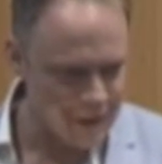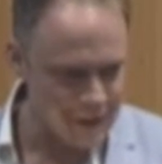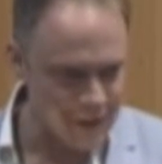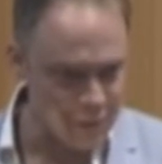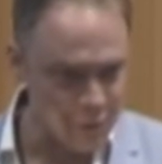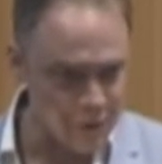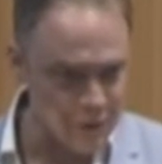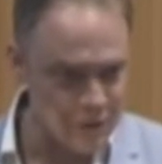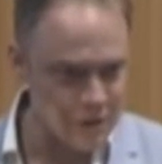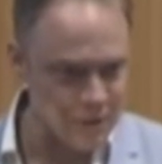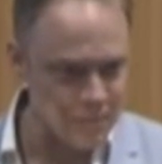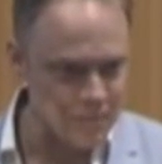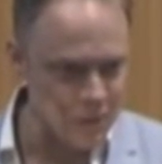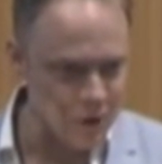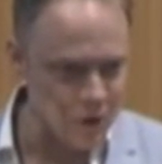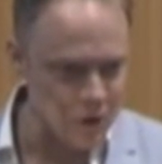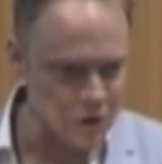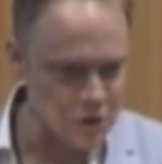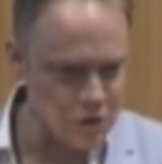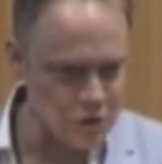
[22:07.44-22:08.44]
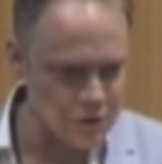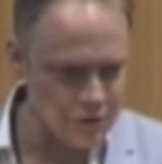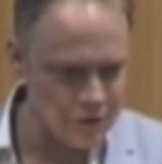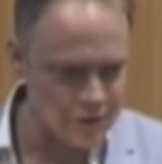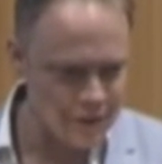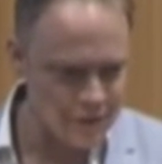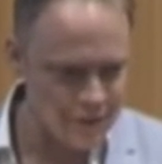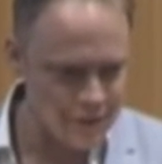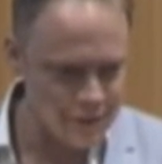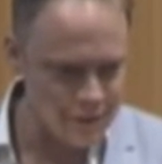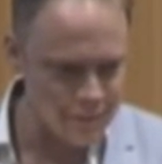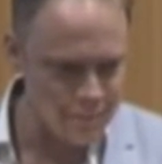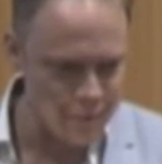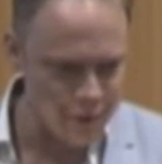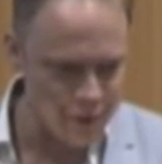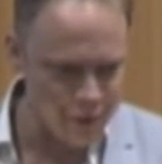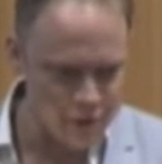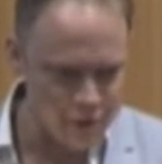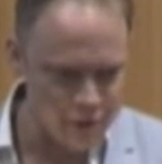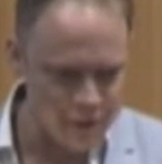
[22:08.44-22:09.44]
they did was
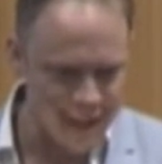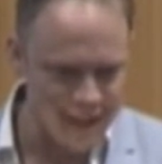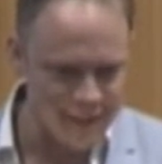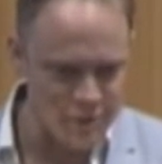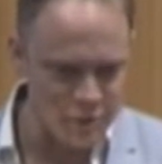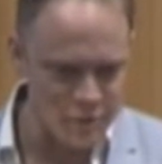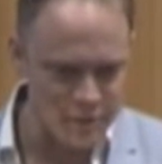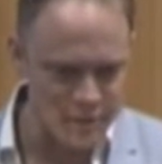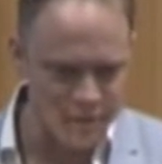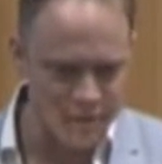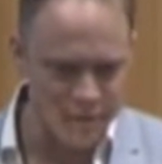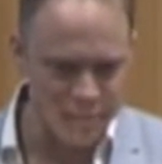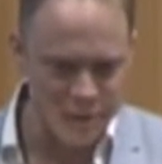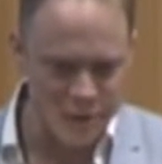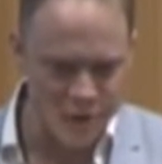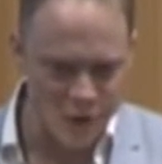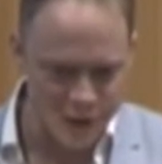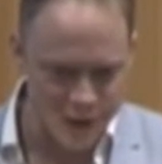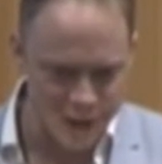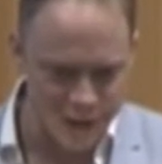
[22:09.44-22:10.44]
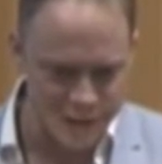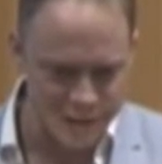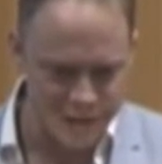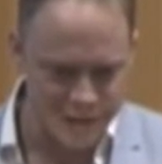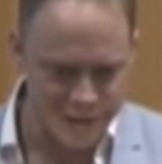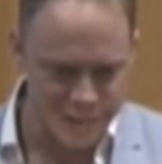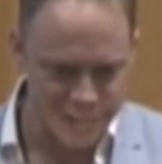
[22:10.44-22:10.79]
submerge statues of the Madonna